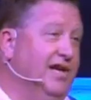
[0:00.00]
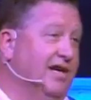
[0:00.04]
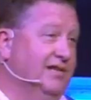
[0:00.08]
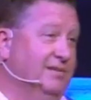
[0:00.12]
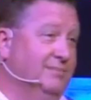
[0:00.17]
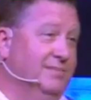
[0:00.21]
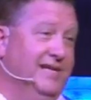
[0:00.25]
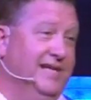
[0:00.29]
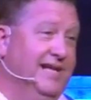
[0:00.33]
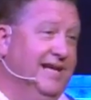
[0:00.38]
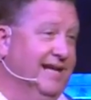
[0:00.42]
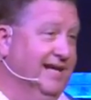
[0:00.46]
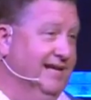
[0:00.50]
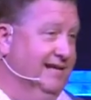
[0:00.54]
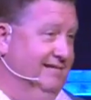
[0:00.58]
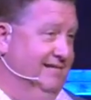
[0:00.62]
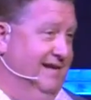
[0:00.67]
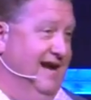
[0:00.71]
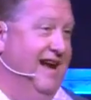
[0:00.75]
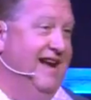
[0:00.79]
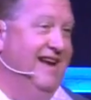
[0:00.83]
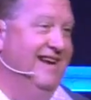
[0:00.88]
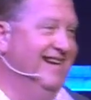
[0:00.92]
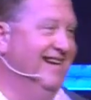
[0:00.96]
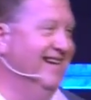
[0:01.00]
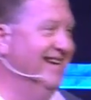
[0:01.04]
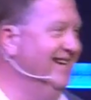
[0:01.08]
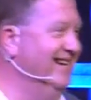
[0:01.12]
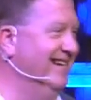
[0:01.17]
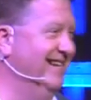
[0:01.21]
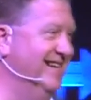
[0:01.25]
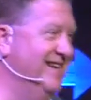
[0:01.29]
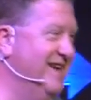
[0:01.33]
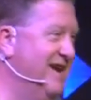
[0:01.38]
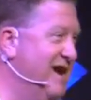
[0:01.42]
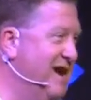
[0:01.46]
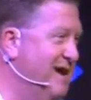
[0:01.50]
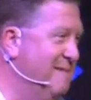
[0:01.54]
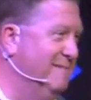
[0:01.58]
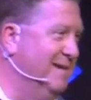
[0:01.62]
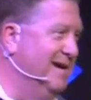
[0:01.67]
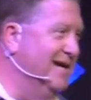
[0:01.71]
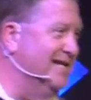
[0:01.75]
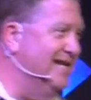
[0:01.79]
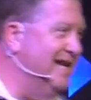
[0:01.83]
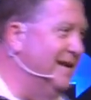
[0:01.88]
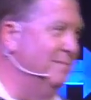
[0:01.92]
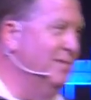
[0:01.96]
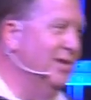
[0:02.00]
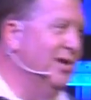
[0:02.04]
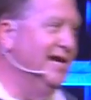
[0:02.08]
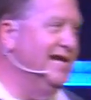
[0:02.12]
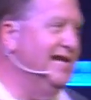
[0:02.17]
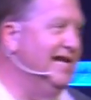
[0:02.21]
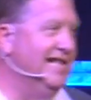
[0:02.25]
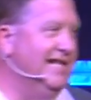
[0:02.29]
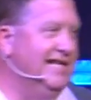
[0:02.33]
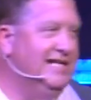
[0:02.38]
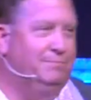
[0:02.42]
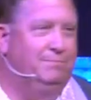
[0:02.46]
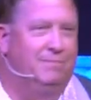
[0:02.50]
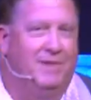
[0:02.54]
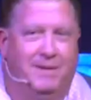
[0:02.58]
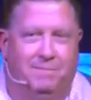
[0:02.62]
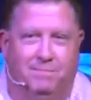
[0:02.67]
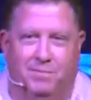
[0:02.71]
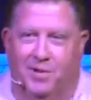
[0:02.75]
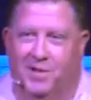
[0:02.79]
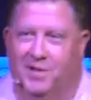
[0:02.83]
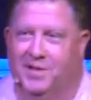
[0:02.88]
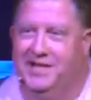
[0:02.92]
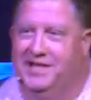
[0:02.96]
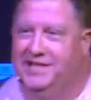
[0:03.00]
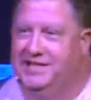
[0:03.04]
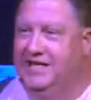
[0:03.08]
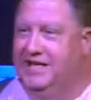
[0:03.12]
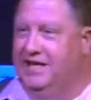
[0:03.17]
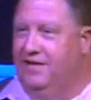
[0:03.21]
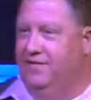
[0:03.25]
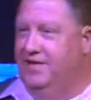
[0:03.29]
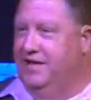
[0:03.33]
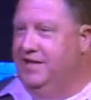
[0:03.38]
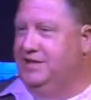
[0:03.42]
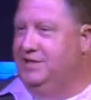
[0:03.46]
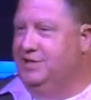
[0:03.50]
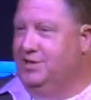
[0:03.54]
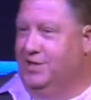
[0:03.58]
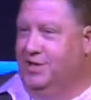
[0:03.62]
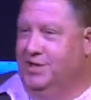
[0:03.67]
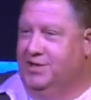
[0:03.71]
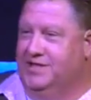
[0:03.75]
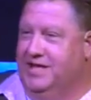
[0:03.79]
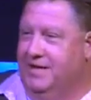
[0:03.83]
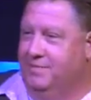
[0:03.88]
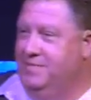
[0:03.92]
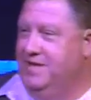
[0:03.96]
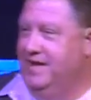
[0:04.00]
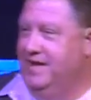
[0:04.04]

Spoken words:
sucked me in because I'm looking at these people, these individuals, and I'm